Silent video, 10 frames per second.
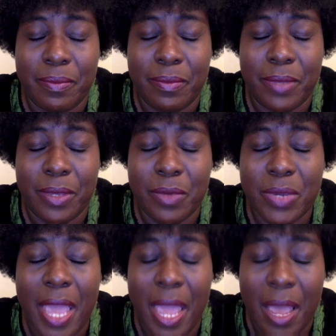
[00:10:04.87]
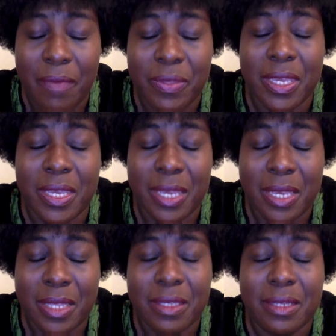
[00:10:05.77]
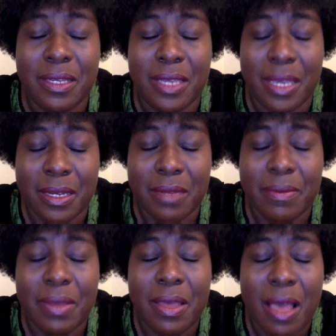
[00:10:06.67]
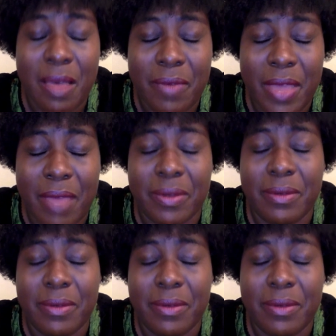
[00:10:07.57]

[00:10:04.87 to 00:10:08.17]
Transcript: We have the keys to the kingdom of heaven.